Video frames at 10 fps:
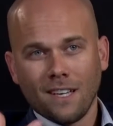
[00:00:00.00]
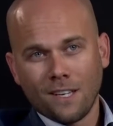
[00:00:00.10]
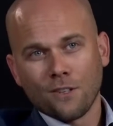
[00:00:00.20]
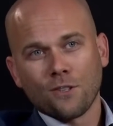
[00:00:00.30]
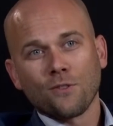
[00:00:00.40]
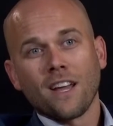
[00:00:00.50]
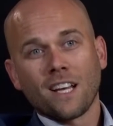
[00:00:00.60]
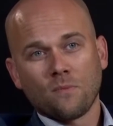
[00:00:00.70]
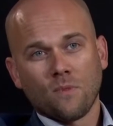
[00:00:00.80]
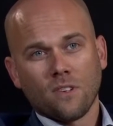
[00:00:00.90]
industry
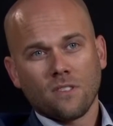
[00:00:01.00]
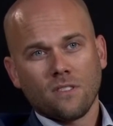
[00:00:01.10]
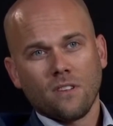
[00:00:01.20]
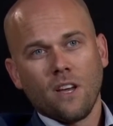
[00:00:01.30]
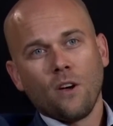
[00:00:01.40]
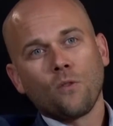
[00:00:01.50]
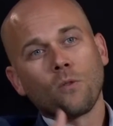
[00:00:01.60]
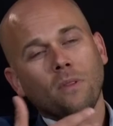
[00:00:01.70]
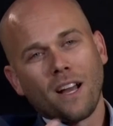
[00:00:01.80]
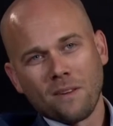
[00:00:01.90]
experts who are
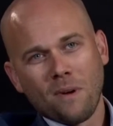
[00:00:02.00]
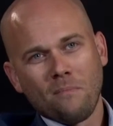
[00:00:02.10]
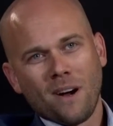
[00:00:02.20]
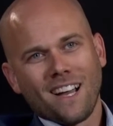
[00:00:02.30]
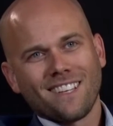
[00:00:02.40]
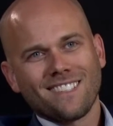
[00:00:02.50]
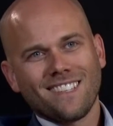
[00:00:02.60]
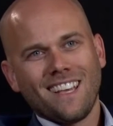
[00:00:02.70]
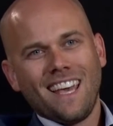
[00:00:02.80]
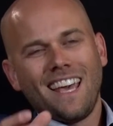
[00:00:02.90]
blinded by bias,